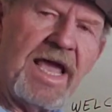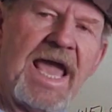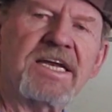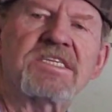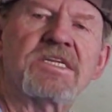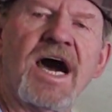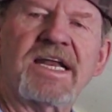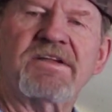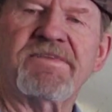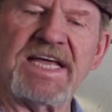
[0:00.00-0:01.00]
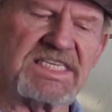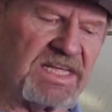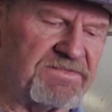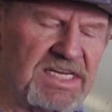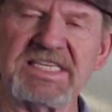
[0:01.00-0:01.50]
and it's
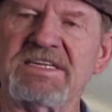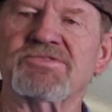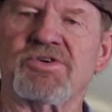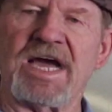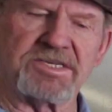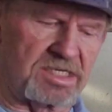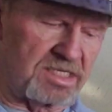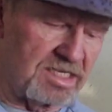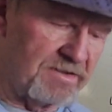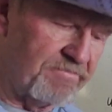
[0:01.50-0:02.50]
non-invasive, doesn't leave scratches.